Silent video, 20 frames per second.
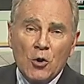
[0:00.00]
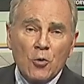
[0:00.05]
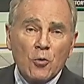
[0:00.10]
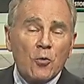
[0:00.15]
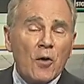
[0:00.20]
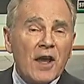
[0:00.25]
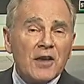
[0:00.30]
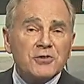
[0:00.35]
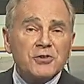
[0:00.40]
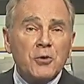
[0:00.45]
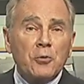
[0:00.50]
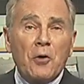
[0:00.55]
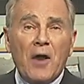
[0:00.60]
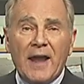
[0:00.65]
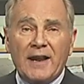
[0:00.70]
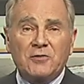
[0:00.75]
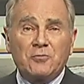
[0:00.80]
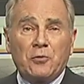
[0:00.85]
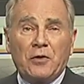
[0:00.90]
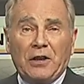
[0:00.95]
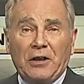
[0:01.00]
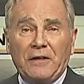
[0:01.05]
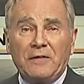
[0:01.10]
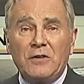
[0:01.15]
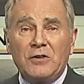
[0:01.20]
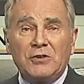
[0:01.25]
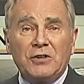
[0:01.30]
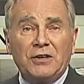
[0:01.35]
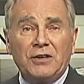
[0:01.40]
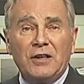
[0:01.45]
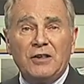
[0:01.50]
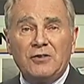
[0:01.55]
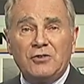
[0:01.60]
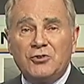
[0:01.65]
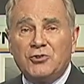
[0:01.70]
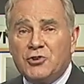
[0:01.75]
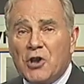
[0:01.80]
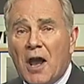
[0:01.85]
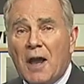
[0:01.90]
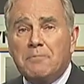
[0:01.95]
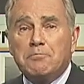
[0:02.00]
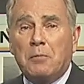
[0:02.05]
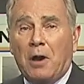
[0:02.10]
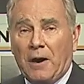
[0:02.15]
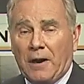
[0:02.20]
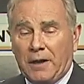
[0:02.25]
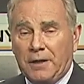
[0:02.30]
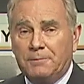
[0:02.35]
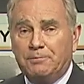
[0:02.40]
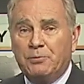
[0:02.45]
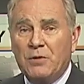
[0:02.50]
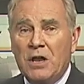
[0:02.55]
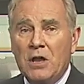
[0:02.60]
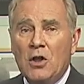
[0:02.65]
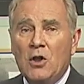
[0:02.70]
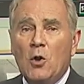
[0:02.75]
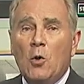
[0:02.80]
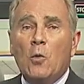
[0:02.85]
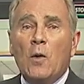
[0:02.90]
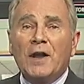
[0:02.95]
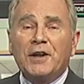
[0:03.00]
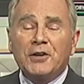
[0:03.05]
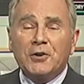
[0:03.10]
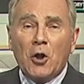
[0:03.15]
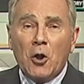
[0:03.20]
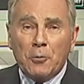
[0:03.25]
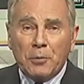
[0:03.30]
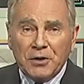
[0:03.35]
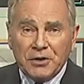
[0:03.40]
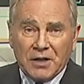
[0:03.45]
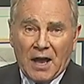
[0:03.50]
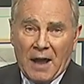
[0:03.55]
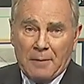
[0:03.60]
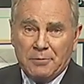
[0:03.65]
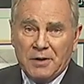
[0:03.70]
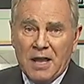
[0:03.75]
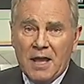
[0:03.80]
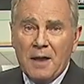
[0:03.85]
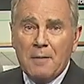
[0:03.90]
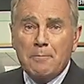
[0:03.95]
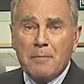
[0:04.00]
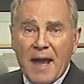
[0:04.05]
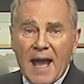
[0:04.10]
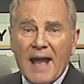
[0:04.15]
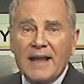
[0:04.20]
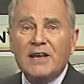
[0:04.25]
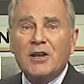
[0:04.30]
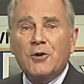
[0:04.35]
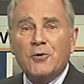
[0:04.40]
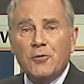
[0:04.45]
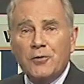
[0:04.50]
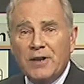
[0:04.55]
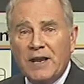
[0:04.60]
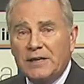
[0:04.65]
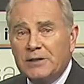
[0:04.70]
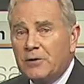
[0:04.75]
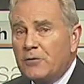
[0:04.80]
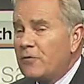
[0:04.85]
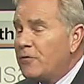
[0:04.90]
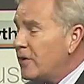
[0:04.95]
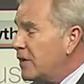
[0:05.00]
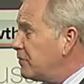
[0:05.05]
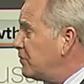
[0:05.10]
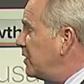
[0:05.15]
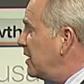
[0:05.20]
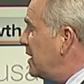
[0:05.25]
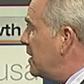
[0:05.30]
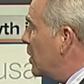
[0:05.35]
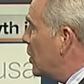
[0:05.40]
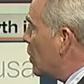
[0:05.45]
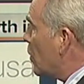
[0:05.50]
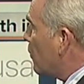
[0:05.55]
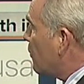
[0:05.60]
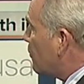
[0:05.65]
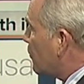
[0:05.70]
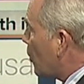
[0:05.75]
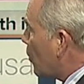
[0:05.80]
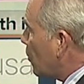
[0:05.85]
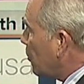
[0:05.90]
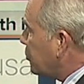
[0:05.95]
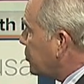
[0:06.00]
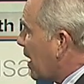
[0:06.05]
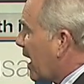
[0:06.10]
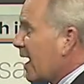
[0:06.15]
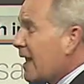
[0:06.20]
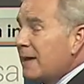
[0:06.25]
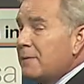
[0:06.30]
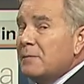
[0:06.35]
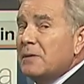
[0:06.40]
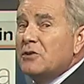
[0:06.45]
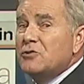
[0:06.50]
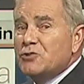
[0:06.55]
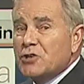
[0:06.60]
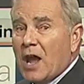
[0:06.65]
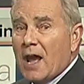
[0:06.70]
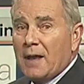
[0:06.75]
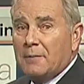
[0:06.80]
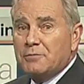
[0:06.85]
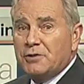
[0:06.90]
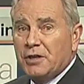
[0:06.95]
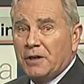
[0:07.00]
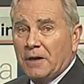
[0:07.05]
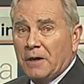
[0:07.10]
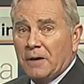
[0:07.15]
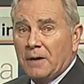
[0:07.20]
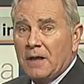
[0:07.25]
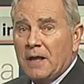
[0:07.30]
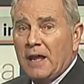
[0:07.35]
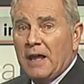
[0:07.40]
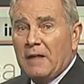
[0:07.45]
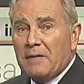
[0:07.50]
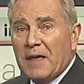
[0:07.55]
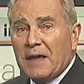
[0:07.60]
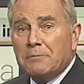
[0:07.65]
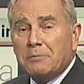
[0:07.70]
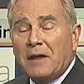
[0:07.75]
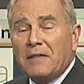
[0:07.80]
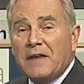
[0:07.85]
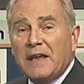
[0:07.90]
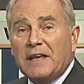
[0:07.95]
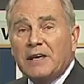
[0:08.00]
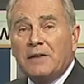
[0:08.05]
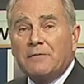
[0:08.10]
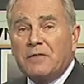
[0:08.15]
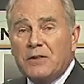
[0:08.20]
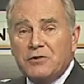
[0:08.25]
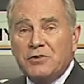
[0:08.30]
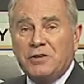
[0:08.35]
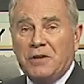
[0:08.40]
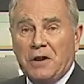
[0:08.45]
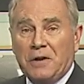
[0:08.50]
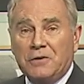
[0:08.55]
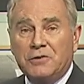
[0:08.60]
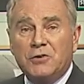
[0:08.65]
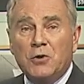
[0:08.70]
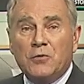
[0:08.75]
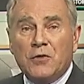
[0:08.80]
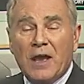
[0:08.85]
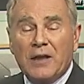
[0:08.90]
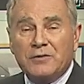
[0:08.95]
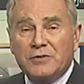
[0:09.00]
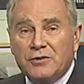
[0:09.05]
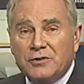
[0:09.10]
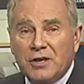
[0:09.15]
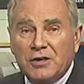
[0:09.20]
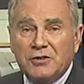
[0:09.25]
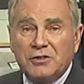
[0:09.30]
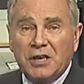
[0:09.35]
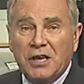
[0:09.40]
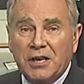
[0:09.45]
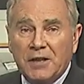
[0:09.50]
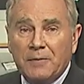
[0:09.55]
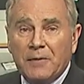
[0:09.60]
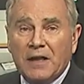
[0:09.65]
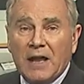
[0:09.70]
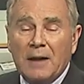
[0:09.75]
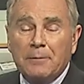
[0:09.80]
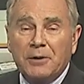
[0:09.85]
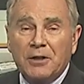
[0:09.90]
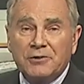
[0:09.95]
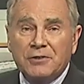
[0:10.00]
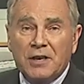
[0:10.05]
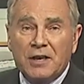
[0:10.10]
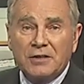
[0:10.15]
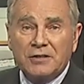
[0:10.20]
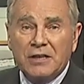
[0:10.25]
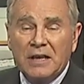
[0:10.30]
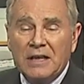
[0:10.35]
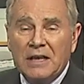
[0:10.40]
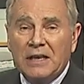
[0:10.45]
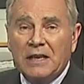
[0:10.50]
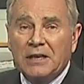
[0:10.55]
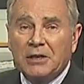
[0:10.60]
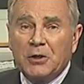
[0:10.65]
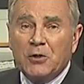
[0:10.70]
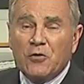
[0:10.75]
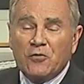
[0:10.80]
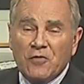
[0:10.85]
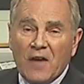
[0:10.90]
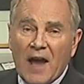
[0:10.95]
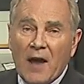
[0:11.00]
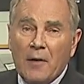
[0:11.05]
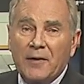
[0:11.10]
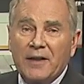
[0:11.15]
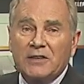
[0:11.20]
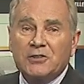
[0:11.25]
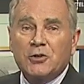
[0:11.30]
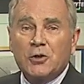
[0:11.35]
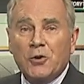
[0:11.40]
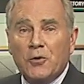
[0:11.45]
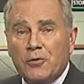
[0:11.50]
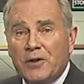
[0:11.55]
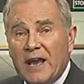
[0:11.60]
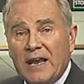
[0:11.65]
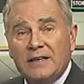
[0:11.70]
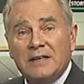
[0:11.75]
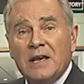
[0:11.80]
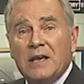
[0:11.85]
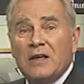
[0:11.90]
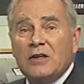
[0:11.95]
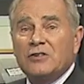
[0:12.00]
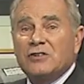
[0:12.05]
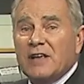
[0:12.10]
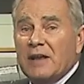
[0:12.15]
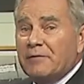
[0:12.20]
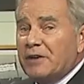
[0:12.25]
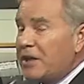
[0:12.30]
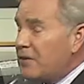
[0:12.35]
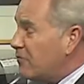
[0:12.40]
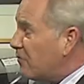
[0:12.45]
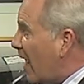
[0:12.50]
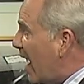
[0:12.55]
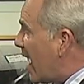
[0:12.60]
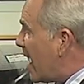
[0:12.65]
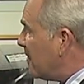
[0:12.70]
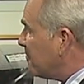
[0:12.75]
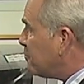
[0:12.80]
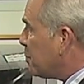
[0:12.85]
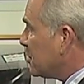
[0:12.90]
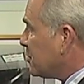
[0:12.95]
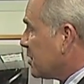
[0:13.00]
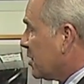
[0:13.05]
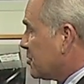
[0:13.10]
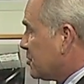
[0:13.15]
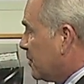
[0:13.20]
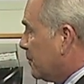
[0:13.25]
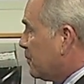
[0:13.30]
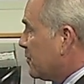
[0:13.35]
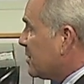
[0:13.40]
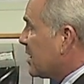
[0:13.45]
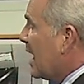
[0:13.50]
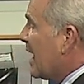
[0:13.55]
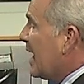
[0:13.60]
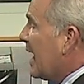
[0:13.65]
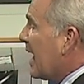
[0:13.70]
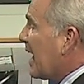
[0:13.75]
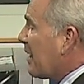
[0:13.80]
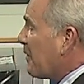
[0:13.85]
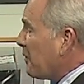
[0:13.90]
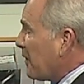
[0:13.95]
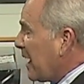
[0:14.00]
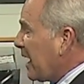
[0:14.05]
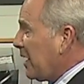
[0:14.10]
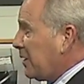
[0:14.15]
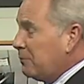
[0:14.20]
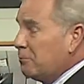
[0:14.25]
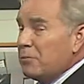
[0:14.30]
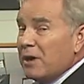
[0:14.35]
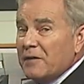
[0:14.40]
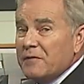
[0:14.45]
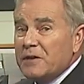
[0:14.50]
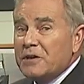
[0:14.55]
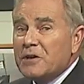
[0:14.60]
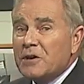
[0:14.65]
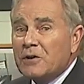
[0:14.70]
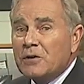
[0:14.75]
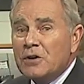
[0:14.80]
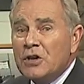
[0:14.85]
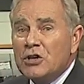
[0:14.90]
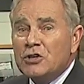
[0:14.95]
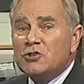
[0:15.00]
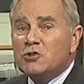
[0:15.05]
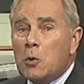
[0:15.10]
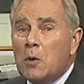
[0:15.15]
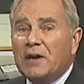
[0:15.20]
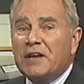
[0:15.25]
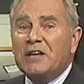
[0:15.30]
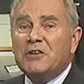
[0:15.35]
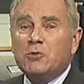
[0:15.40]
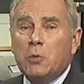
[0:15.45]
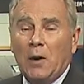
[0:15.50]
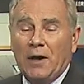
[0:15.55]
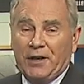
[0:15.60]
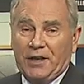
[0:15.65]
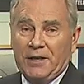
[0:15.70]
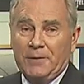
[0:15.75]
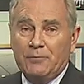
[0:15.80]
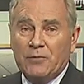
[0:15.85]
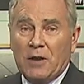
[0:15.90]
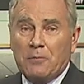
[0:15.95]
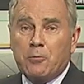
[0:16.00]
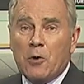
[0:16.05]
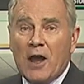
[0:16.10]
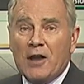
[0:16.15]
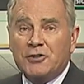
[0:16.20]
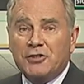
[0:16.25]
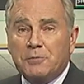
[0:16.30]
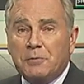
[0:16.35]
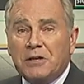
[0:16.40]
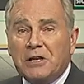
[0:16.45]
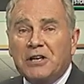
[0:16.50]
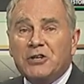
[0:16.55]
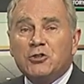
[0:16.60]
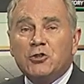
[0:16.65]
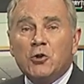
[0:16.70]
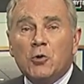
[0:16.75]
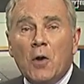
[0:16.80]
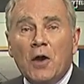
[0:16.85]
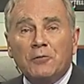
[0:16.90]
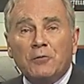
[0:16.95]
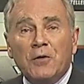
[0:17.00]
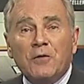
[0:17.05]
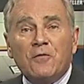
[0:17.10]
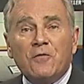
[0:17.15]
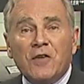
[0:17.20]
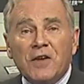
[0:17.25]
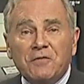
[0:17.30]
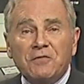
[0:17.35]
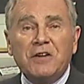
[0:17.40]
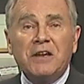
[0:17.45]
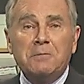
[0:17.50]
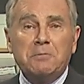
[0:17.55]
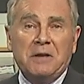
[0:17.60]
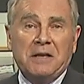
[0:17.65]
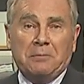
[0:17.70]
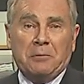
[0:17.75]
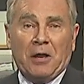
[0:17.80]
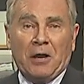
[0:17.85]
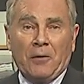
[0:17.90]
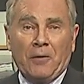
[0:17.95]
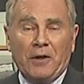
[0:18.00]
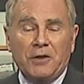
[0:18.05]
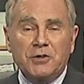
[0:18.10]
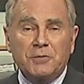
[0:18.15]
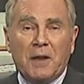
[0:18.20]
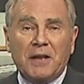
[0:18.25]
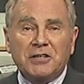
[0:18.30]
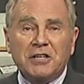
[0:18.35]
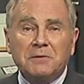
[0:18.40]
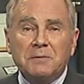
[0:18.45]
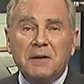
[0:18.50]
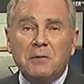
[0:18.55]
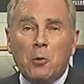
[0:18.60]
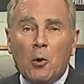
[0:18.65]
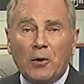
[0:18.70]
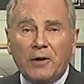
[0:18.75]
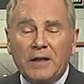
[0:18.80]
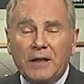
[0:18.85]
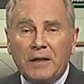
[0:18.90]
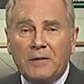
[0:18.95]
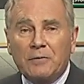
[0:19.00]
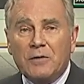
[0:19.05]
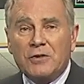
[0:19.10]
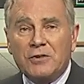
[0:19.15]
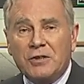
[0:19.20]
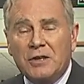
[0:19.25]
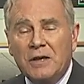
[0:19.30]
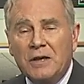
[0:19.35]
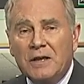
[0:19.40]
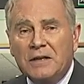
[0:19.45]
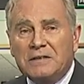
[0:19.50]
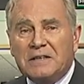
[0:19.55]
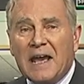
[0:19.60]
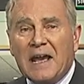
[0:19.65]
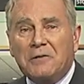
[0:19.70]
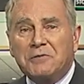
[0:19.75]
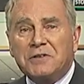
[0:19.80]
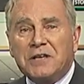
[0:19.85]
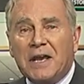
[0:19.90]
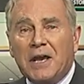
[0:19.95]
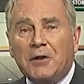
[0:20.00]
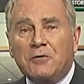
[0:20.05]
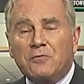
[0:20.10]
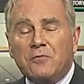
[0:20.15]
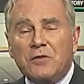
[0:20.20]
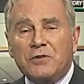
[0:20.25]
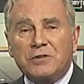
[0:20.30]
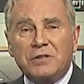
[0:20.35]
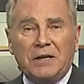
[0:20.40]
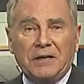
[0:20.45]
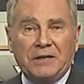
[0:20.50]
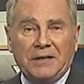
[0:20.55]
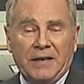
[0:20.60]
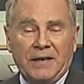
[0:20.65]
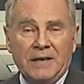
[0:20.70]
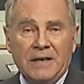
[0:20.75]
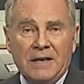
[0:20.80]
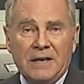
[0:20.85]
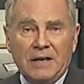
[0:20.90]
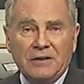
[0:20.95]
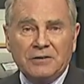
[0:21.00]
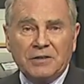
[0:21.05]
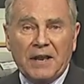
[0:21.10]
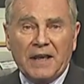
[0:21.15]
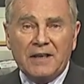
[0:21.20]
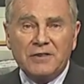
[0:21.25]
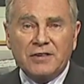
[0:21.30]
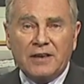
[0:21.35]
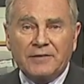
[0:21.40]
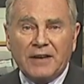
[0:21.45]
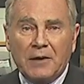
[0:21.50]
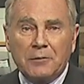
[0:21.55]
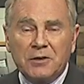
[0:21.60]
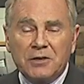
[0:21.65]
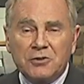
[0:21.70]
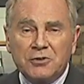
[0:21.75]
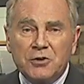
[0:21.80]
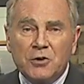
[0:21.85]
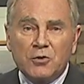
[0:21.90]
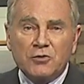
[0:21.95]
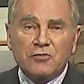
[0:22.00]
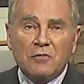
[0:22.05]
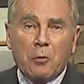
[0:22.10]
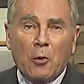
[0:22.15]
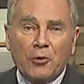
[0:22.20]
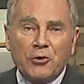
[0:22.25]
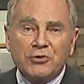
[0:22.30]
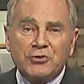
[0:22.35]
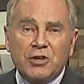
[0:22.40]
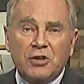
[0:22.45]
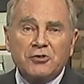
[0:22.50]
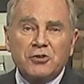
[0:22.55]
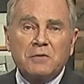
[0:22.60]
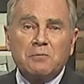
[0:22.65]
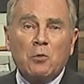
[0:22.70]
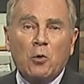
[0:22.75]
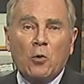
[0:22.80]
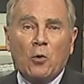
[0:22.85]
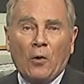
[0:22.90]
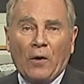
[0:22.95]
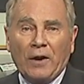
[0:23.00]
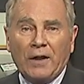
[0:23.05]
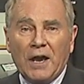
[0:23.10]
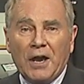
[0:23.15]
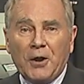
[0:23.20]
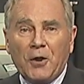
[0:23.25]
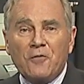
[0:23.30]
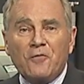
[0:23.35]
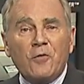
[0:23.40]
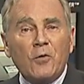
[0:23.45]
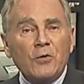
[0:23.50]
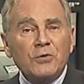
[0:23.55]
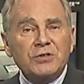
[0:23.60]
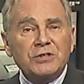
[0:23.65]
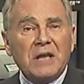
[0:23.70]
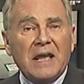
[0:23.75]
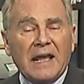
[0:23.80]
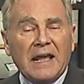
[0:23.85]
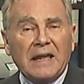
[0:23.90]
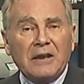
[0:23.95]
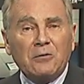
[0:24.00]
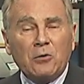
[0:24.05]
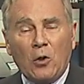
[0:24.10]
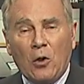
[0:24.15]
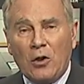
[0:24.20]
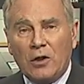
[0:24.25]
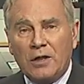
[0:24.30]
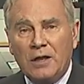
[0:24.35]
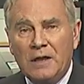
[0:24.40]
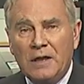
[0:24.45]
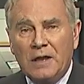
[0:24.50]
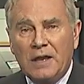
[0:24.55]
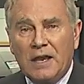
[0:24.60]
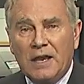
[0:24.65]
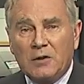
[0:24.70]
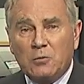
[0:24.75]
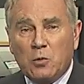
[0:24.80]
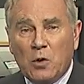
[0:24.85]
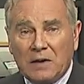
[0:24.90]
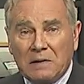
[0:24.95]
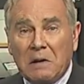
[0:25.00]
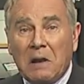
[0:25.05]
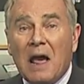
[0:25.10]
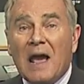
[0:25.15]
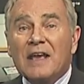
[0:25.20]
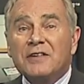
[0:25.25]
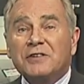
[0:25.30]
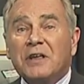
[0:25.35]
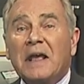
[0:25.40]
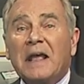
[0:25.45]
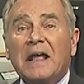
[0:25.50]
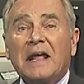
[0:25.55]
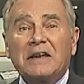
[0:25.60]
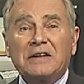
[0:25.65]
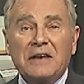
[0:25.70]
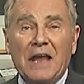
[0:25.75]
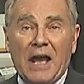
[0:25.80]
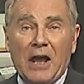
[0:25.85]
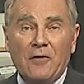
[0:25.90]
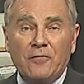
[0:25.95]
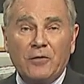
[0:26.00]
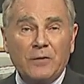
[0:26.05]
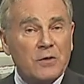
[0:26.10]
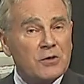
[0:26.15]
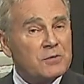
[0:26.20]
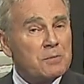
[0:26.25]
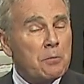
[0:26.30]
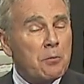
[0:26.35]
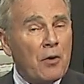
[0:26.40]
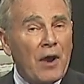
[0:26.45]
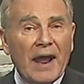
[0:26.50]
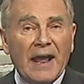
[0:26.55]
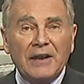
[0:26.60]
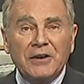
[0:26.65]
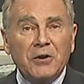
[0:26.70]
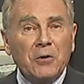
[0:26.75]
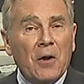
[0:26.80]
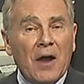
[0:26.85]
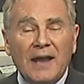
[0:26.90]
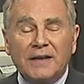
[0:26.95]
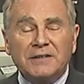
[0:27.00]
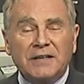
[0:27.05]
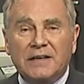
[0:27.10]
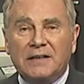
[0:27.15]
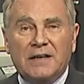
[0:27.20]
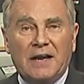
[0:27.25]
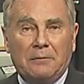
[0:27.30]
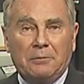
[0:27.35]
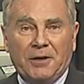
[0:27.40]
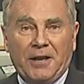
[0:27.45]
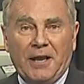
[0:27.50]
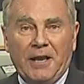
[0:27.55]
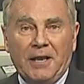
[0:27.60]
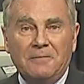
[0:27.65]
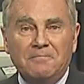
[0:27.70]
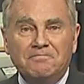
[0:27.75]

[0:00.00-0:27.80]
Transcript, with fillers: resurrect, really, the city's job market. When it opened up, Bak created 50 full-time jobs here. And then by the end of this year, 2016, the company says it is vowing to create 75 positions and and then by the year 2020, approximately 250 people are expected to be working at this downtown facility. Today, 7 Eyewitness News reporter Justin Moore got a first-hand look at what lies ahead now for this brand new high-tech company.